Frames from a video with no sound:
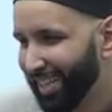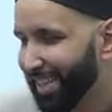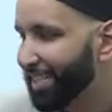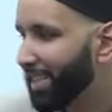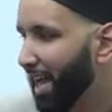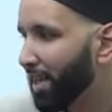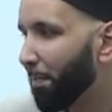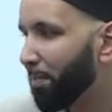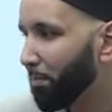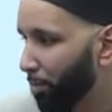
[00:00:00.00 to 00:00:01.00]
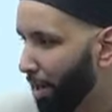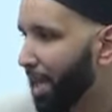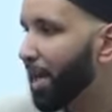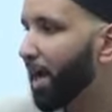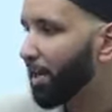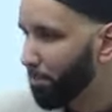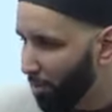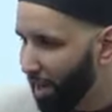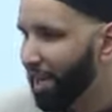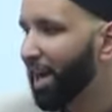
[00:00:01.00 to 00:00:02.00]
He could stand up and pray at night
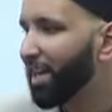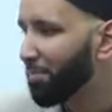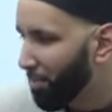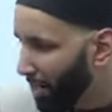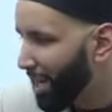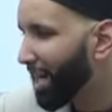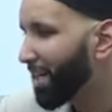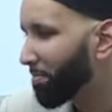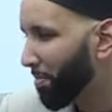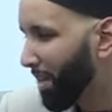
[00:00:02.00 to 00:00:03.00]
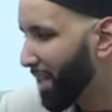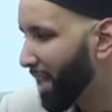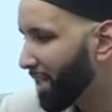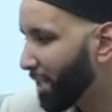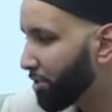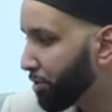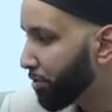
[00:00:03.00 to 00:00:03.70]
and pray at night and pray at night and pray at night